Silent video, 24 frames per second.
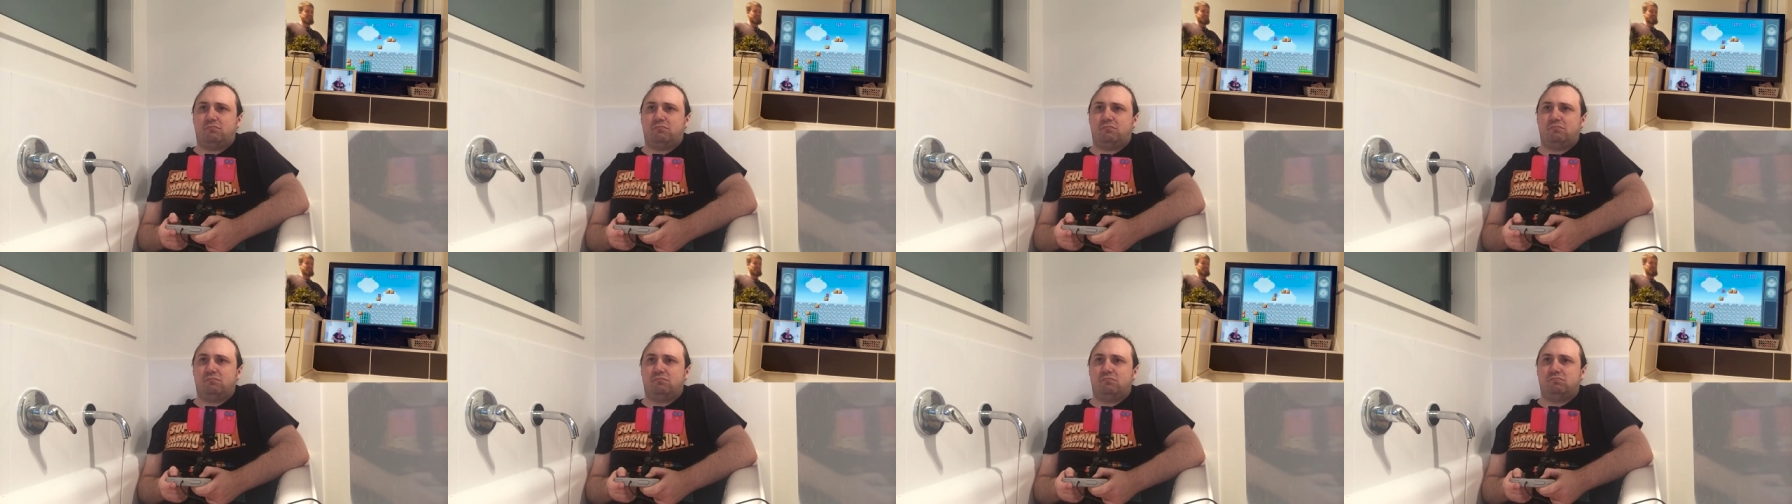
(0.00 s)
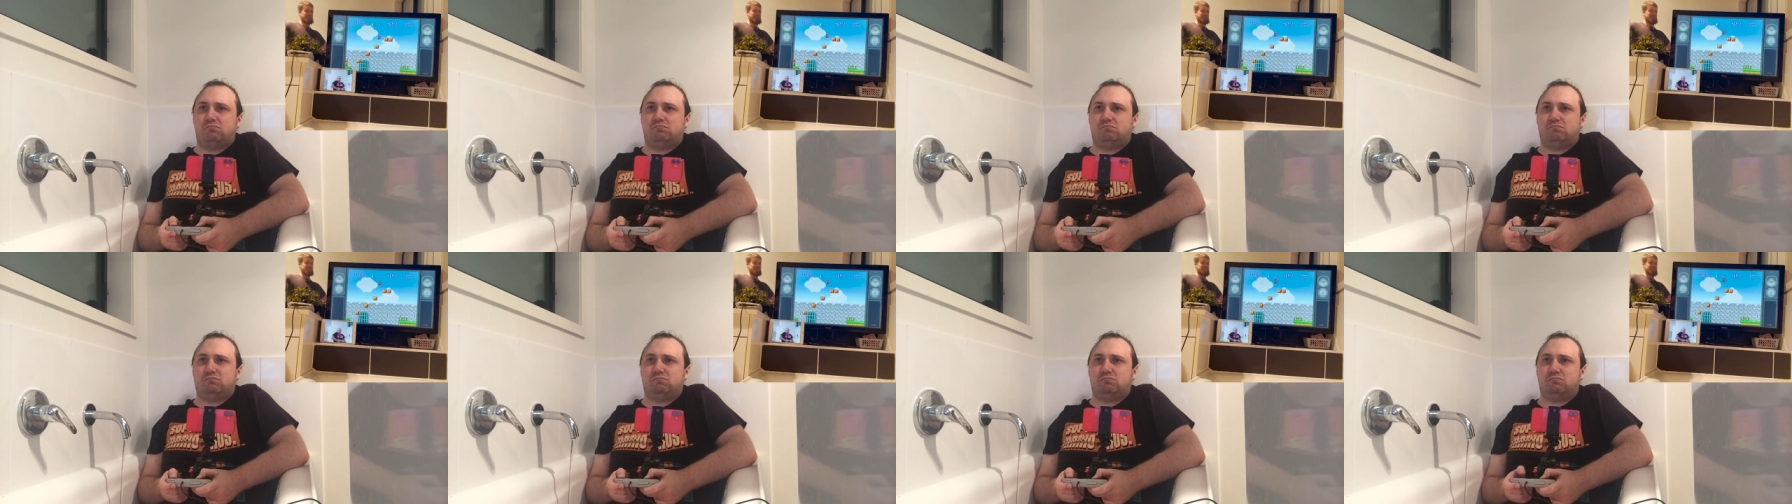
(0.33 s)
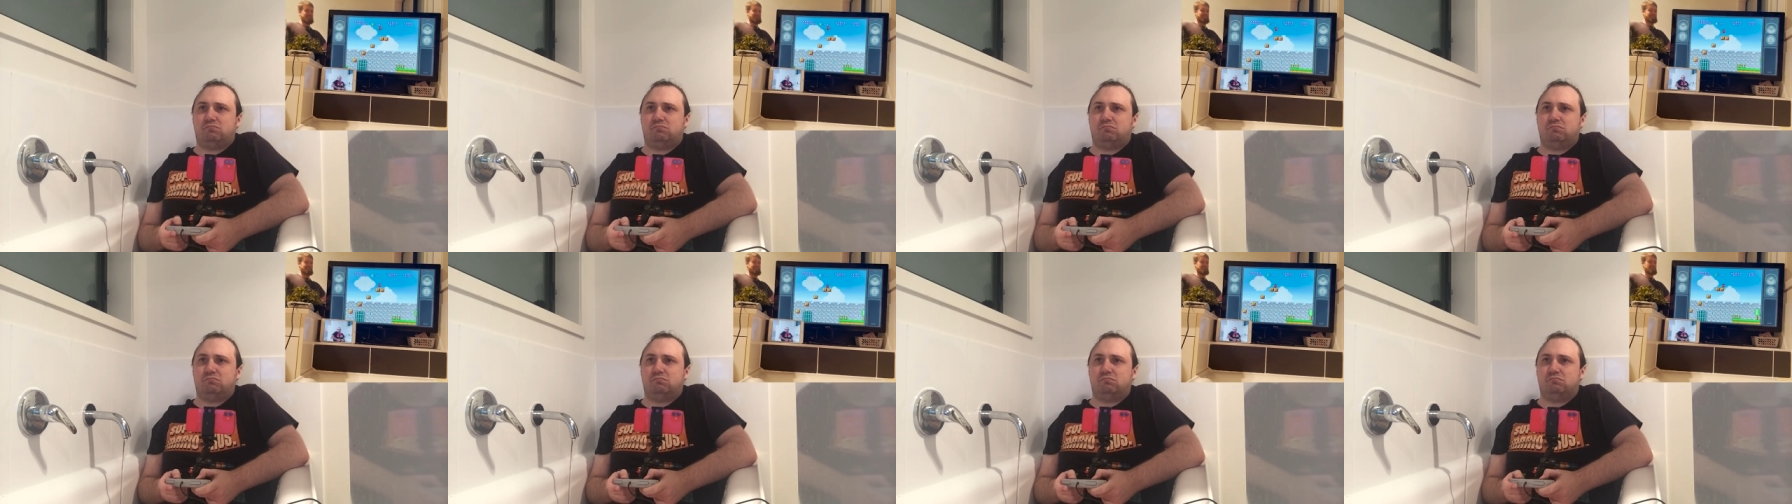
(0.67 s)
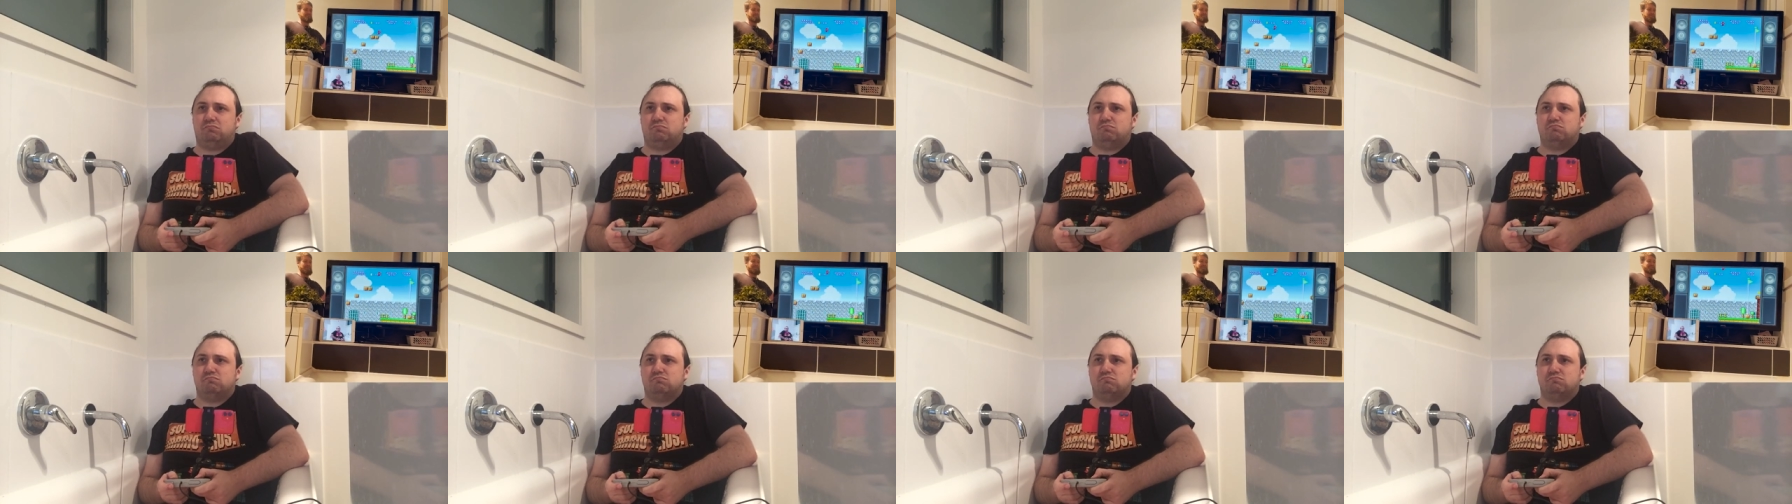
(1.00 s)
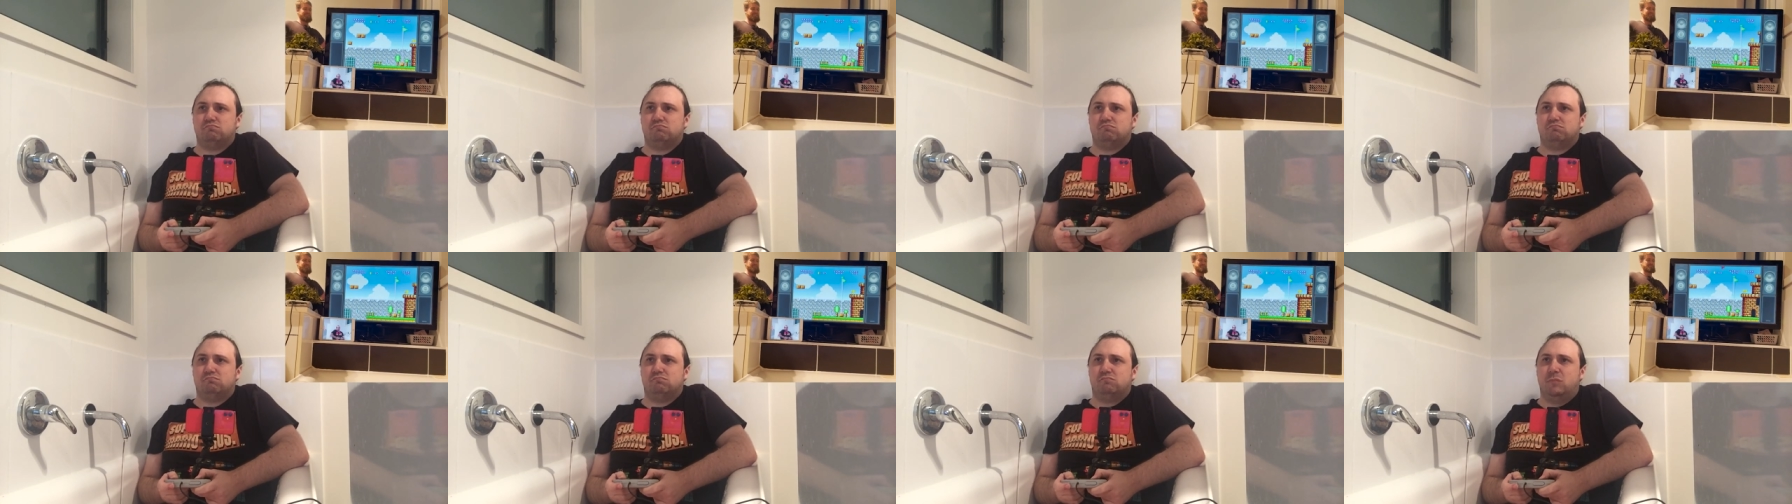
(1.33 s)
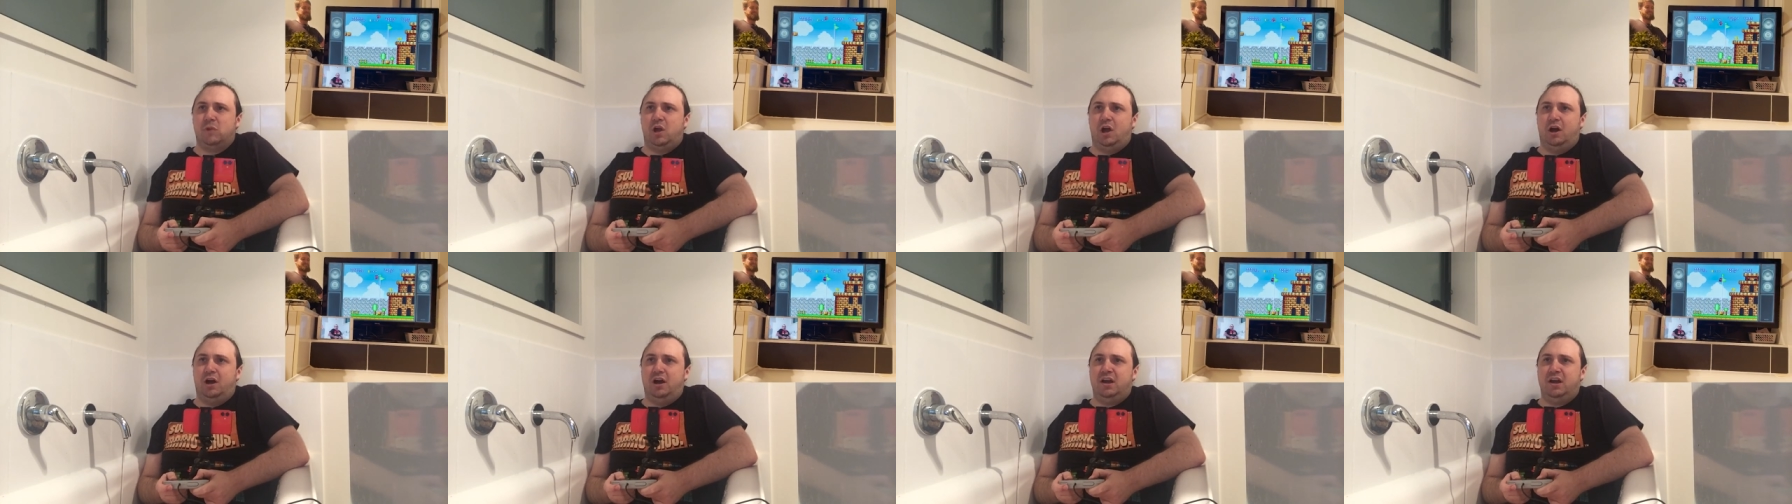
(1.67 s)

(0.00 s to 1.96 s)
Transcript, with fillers: The water makes him better.